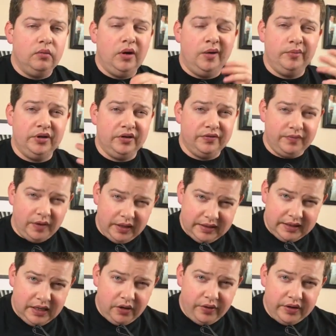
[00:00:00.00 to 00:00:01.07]
I'm going to
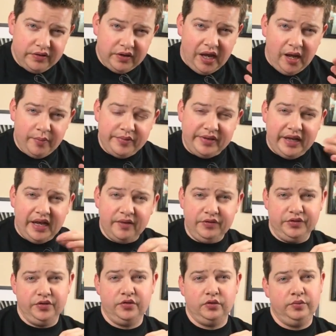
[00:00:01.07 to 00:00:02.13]
find out. I happen to have
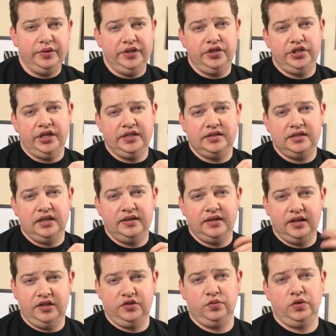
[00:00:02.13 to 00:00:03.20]
a Turtle Beach headset
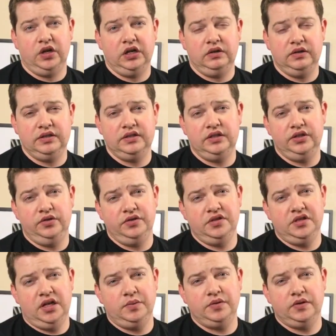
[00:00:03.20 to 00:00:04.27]
that is wireless that
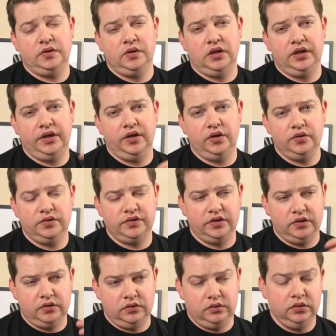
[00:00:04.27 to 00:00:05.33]
uses optical audio,
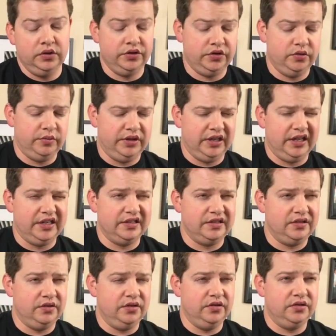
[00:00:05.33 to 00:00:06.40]
so assuming I can
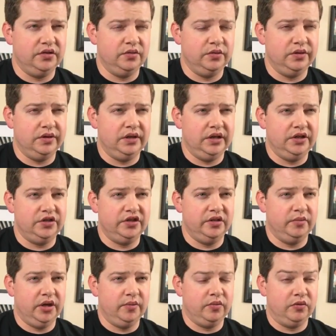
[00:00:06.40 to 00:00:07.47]
still use it with an
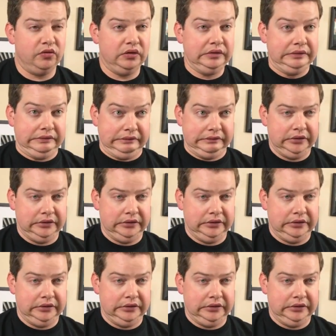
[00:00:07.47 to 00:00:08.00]
HDMI port